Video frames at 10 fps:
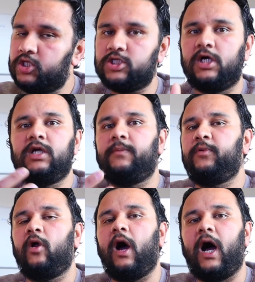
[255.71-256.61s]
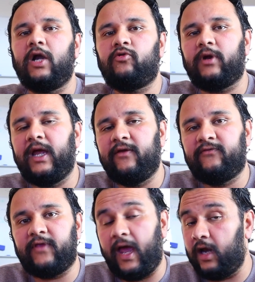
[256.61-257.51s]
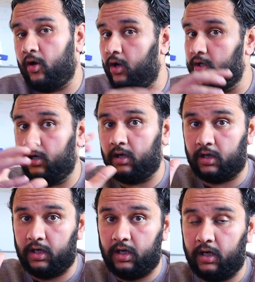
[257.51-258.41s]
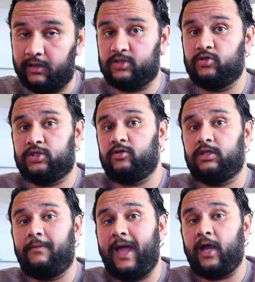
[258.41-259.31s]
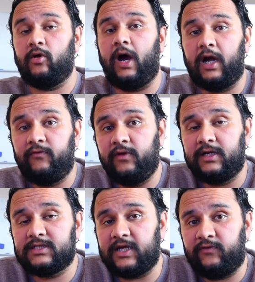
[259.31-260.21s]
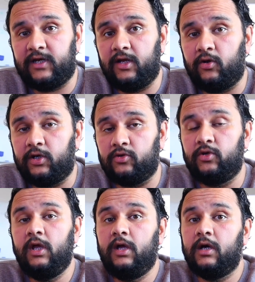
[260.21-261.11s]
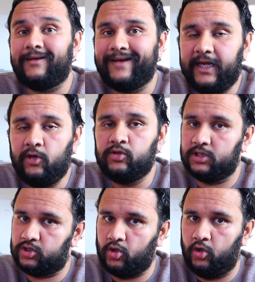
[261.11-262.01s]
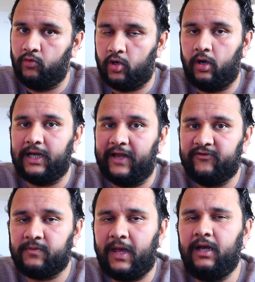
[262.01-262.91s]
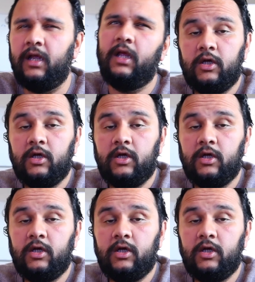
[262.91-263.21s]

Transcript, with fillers: churn up your hard drives and all your uh, resources on the mac your hardware is definitely going to reduce its overall lifespan